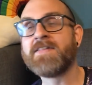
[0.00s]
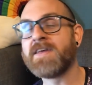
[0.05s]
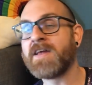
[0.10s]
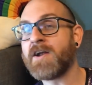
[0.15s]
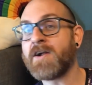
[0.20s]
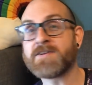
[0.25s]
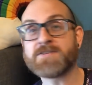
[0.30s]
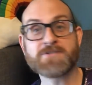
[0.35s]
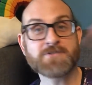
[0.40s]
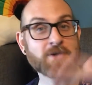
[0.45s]

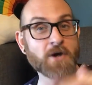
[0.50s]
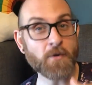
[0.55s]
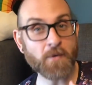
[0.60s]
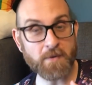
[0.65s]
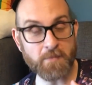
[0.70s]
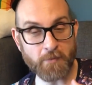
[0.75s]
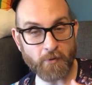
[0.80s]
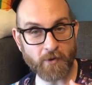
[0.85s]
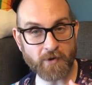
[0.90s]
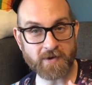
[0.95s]
that are
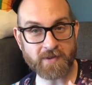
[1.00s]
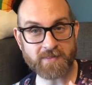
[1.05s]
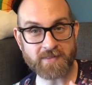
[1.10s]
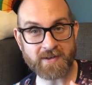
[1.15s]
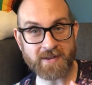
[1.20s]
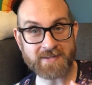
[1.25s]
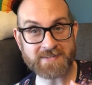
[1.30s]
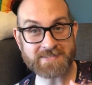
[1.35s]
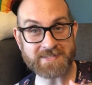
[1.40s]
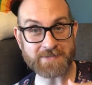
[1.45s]
so important in
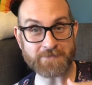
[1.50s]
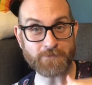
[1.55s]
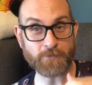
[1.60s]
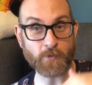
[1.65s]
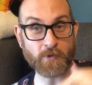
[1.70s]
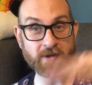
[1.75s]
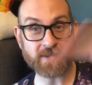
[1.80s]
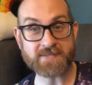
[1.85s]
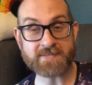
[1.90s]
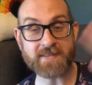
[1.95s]
the
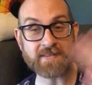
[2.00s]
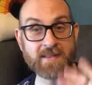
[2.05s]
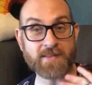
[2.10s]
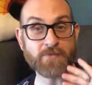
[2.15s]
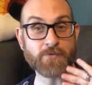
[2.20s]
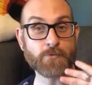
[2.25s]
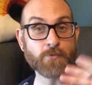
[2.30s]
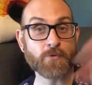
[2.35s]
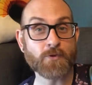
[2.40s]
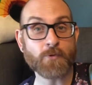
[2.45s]
1940s and
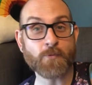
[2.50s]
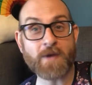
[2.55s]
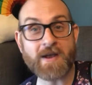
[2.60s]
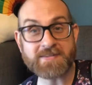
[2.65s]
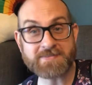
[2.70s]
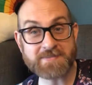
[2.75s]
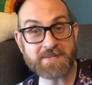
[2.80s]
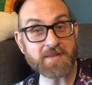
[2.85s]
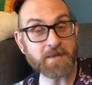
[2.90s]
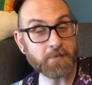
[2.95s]
then through the
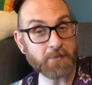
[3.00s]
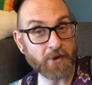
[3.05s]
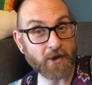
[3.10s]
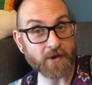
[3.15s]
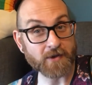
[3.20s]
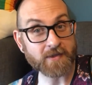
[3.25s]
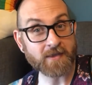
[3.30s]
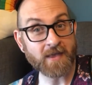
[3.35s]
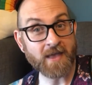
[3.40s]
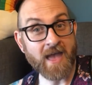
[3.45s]
rest of the
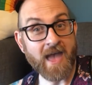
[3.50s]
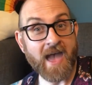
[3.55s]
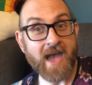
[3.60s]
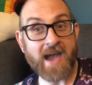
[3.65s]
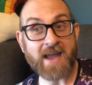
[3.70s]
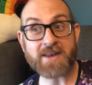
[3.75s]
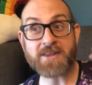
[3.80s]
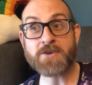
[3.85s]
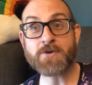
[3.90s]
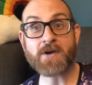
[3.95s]
book.
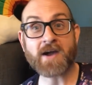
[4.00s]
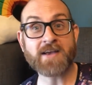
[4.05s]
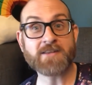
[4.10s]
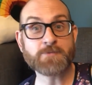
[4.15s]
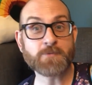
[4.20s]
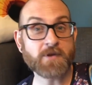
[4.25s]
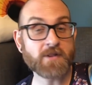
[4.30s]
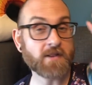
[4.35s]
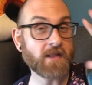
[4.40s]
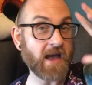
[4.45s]
And you
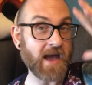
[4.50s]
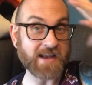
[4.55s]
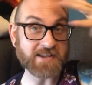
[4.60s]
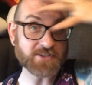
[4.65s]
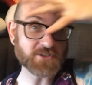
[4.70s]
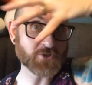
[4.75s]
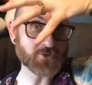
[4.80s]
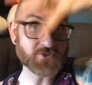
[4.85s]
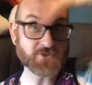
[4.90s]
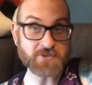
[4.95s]
guys will,
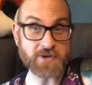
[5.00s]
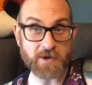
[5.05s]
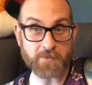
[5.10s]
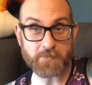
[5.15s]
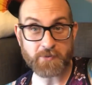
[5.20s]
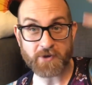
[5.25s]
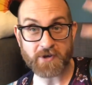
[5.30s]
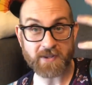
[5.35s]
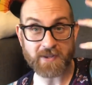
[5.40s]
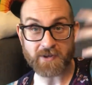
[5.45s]
as you
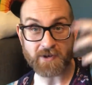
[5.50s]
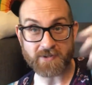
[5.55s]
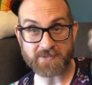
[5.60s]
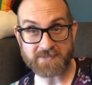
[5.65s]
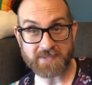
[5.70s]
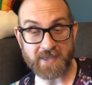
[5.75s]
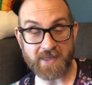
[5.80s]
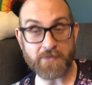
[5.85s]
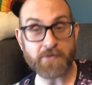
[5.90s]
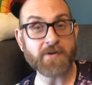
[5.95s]
start putting it all
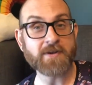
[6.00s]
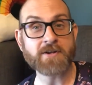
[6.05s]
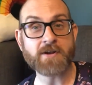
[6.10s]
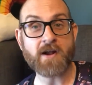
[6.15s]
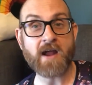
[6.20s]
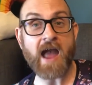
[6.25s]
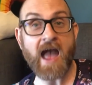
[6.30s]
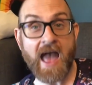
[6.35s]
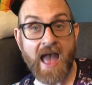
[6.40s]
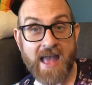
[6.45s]
together in
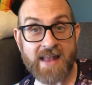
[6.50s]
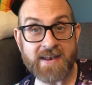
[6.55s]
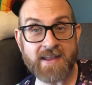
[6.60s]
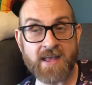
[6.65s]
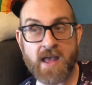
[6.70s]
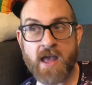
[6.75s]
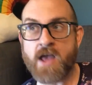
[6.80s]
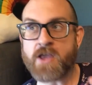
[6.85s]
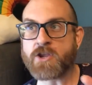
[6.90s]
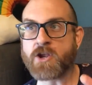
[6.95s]
your
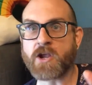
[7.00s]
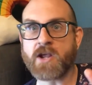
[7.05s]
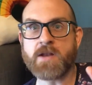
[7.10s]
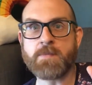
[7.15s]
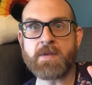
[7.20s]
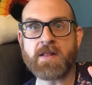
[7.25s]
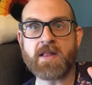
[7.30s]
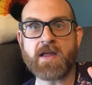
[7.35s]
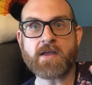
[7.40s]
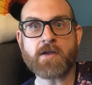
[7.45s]
head, you're going
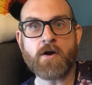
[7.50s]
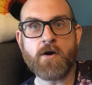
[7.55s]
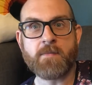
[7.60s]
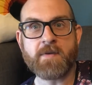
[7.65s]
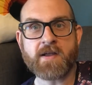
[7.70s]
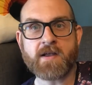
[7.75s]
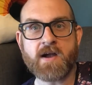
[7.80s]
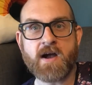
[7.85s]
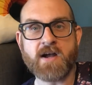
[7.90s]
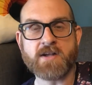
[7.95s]
to be like, oh
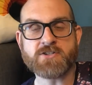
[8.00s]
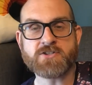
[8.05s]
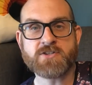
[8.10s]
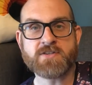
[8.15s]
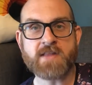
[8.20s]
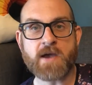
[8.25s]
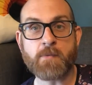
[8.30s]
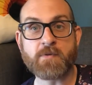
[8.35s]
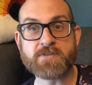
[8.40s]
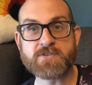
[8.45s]
my
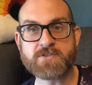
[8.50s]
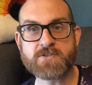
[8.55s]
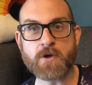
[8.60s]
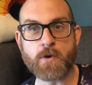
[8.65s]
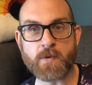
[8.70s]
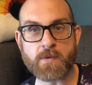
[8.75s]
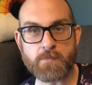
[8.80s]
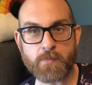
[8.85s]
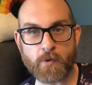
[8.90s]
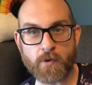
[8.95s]
gosh, that was
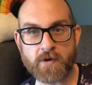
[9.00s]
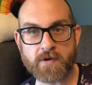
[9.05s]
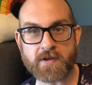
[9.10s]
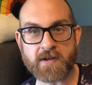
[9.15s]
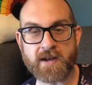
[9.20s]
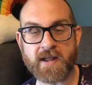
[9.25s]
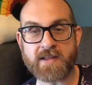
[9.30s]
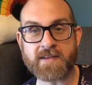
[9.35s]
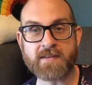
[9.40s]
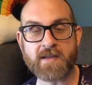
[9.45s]
so
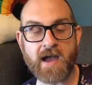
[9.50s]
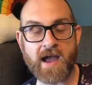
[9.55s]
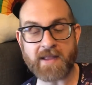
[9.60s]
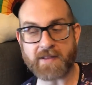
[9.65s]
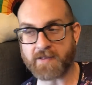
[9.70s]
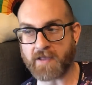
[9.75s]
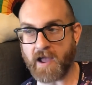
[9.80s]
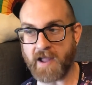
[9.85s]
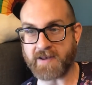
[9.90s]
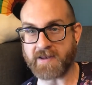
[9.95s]
important. And I,
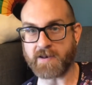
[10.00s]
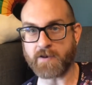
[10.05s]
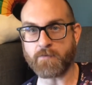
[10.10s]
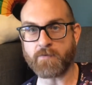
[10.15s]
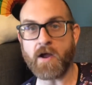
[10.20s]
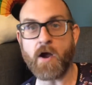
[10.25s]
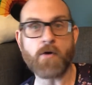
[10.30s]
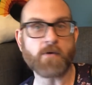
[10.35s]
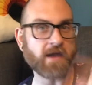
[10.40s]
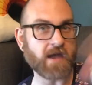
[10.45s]
I, I
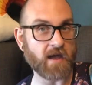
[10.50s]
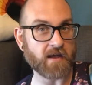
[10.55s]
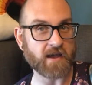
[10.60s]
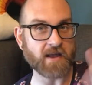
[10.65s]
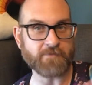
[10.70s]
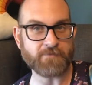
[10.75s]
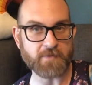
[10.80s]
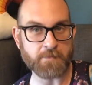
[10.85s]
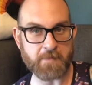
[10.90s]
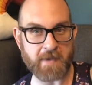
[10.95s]
didn't, okay, I
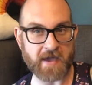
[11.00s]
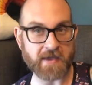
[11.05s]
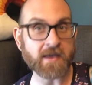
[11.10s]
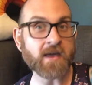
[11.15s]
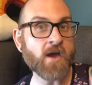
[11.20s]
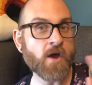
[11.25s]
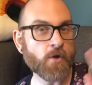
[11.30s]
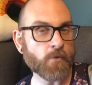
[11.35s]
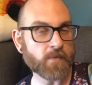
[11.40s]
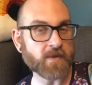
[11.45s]
got to flip
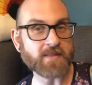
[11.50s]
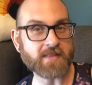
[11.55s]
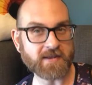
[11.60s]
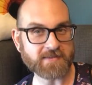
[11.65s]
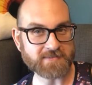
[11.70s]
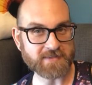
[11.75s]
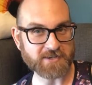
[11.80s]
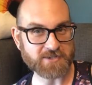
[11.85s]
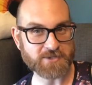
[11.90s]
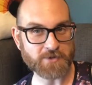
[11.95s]
back, read
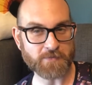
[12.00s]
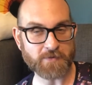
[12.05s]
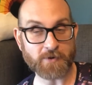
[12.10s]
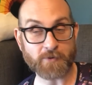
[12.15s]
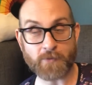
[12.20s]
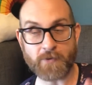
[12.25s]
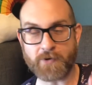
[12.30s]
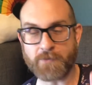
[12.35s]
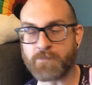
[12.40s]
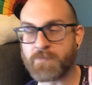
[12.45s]
that section
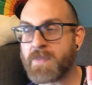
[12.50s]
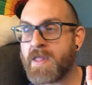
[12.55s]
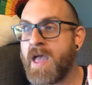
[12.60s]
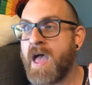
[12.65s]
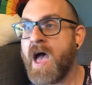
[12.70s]
real quick. Cool